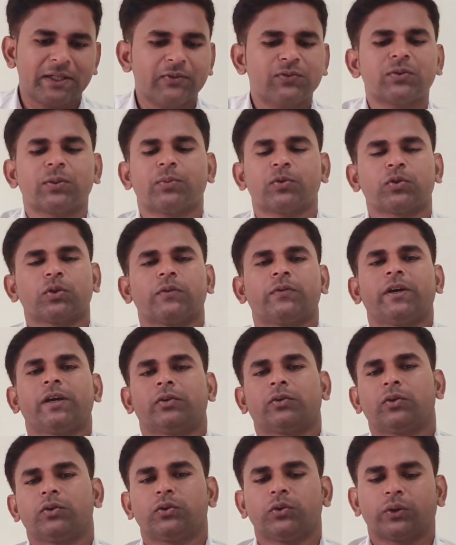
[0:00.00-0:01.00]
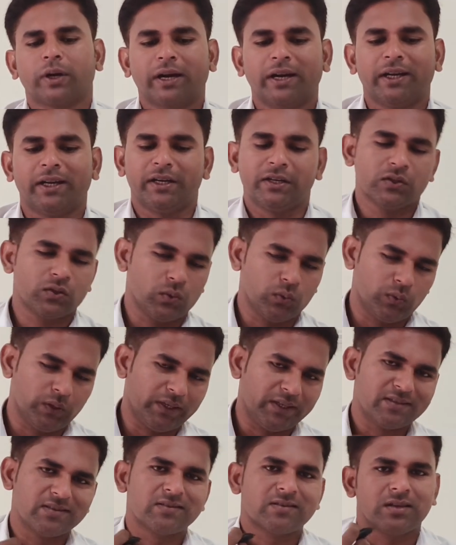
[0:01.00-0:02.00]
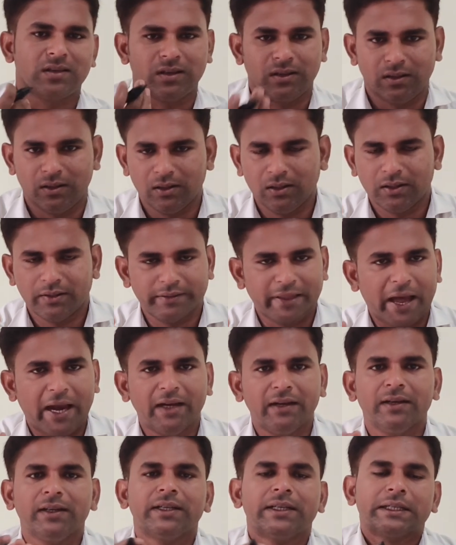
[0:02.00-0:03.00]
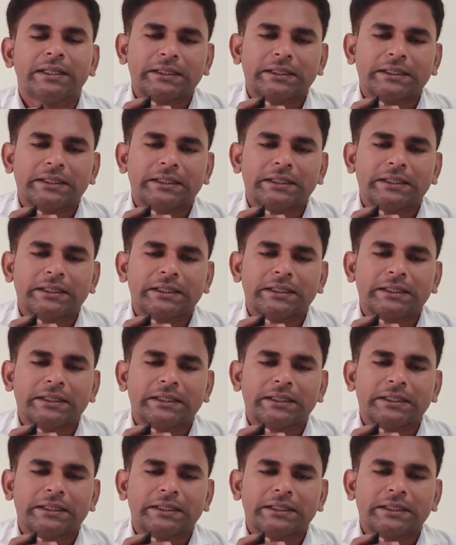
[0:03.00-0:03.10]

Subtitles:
If suppose we are going to write here, so we can say that